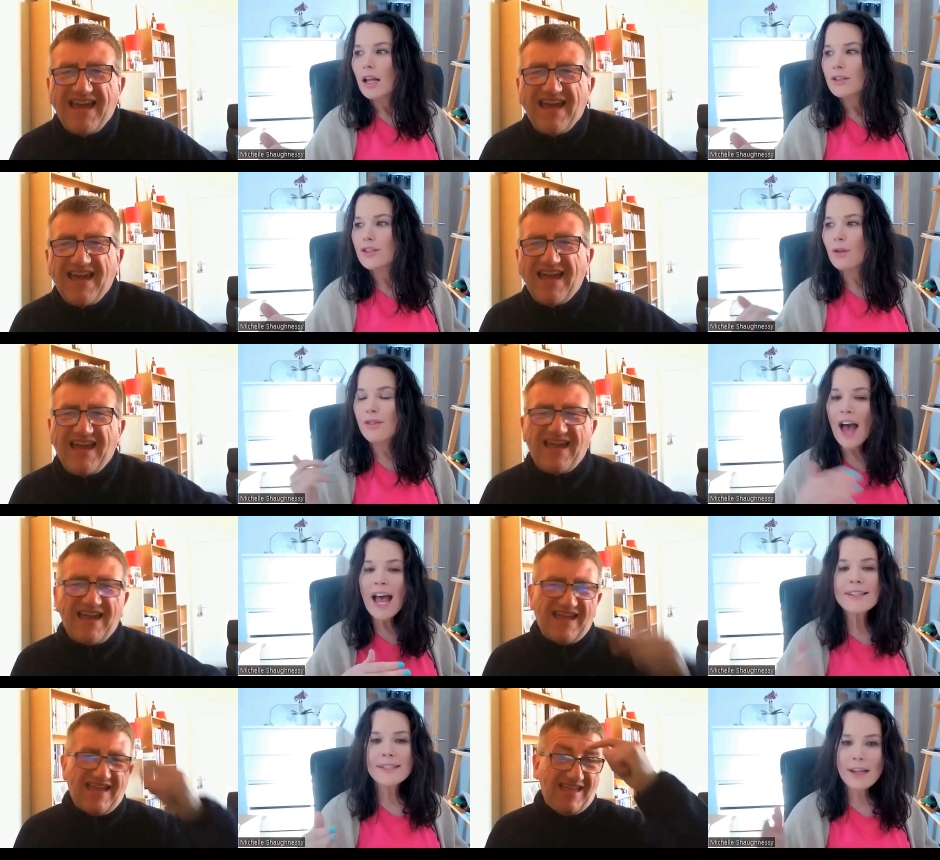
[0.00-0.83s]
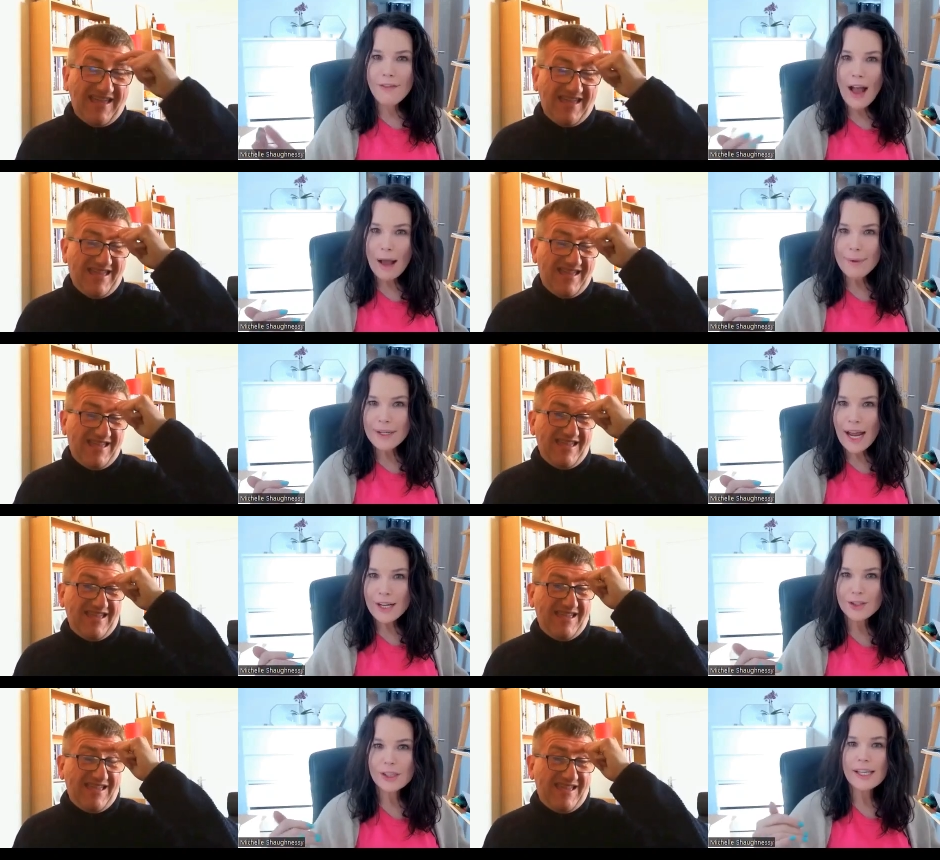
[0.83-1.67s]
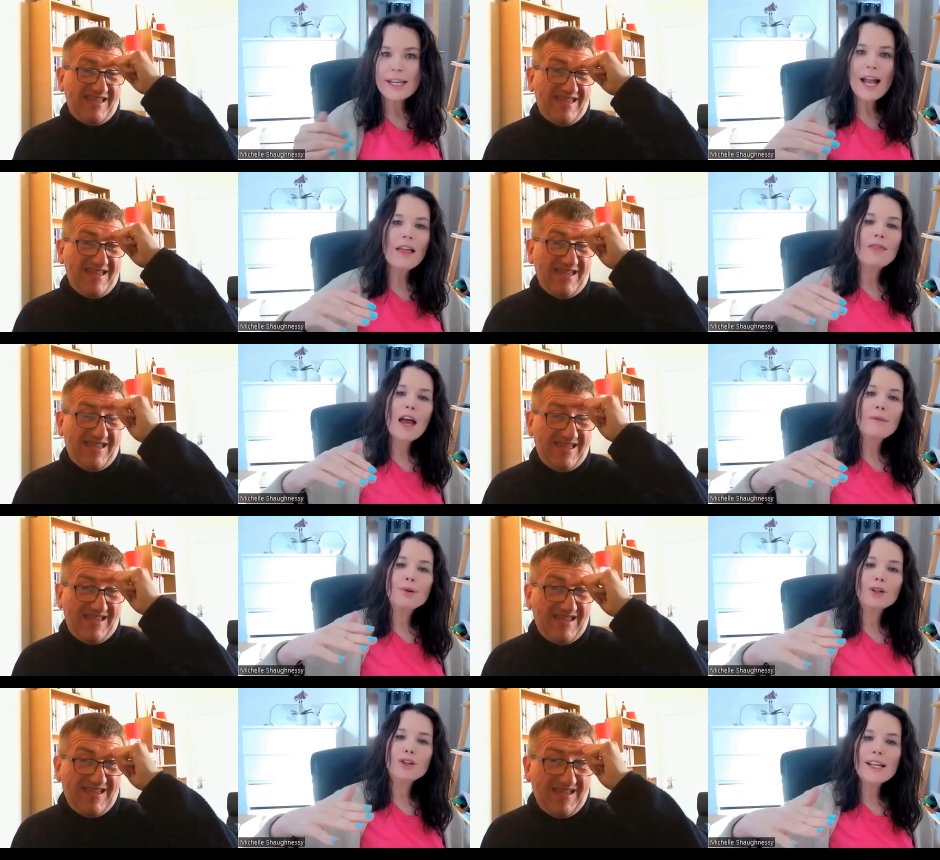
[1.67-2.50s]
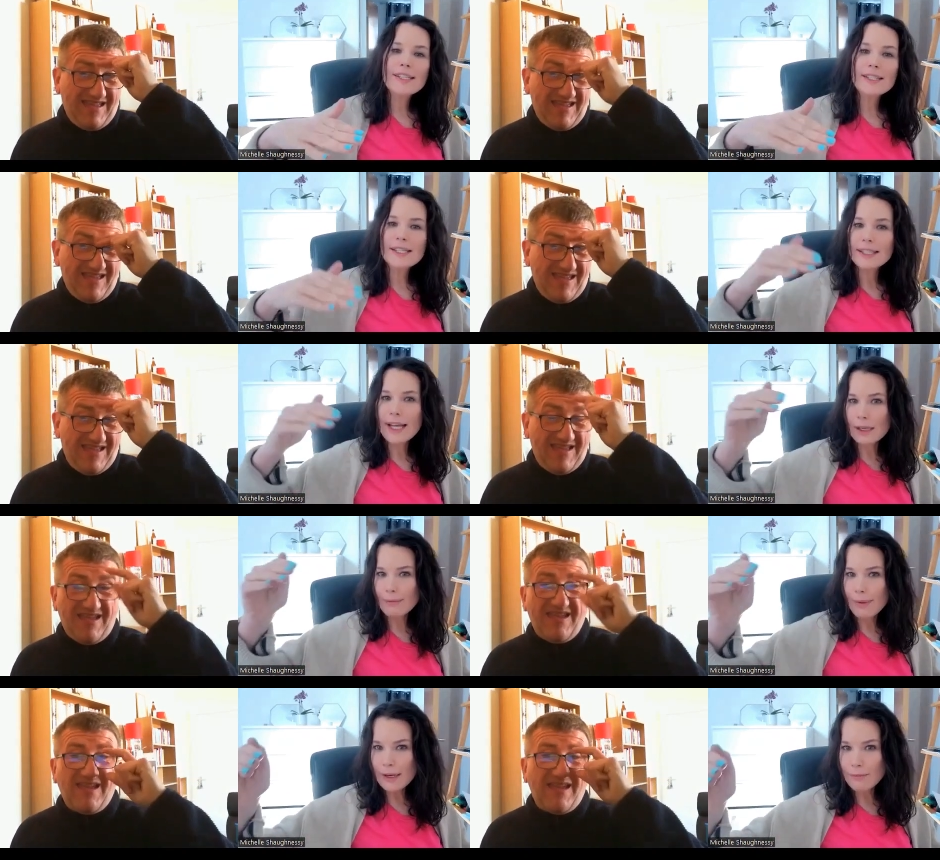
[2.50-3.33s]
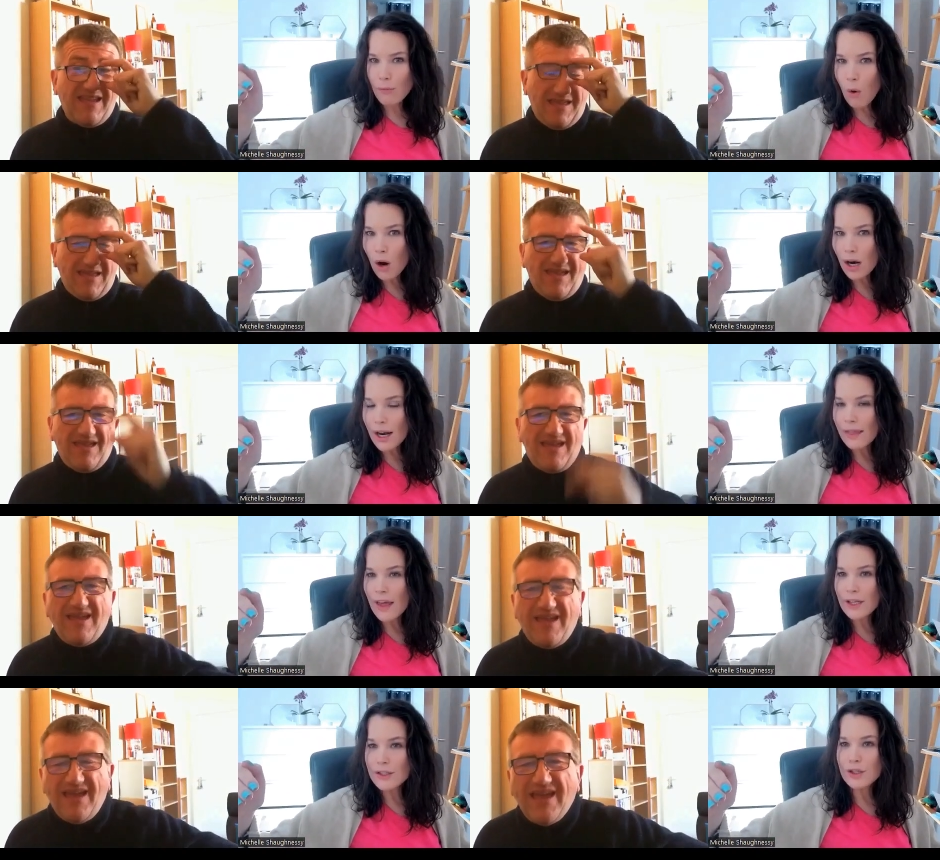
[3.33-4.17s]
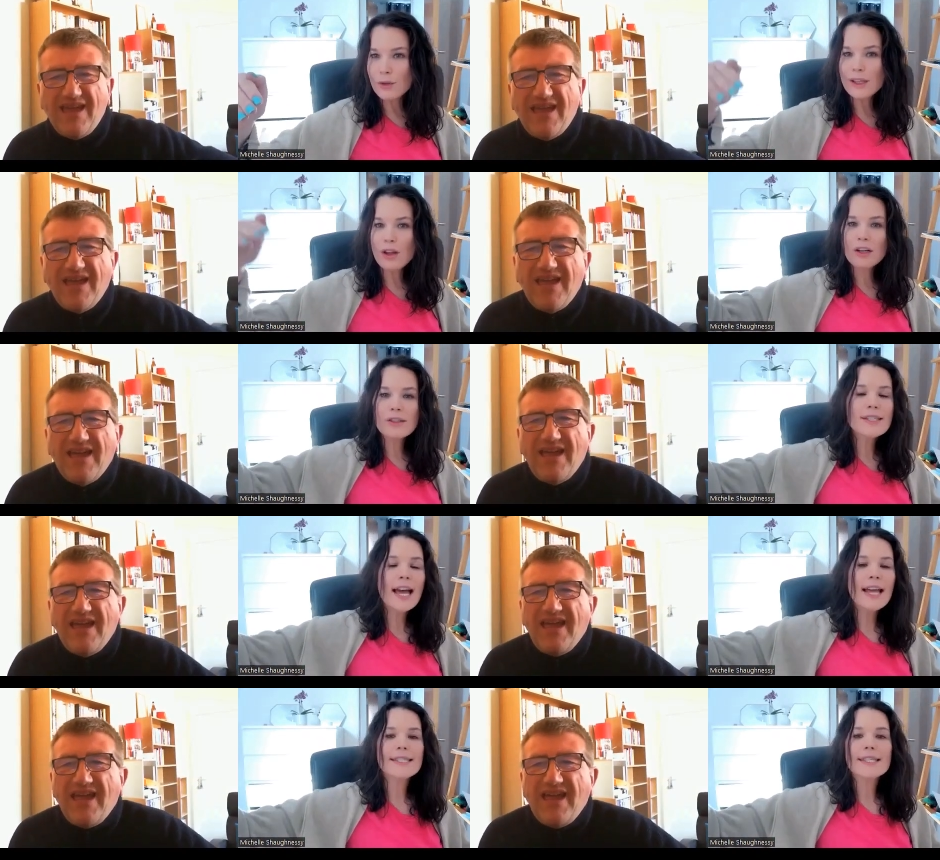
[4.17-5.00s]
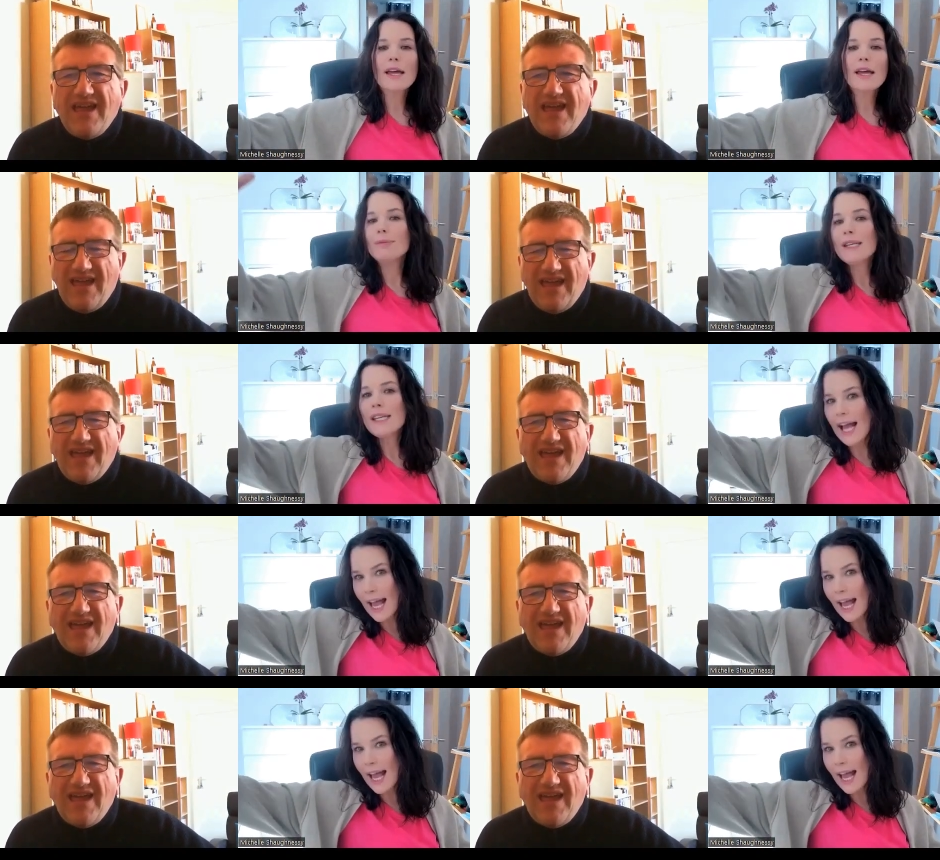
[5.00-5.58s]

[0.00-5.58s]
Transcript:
Speaker 1: So that stuff happened naturally. And then progressing into getting paid more and then doing longer sets and then being a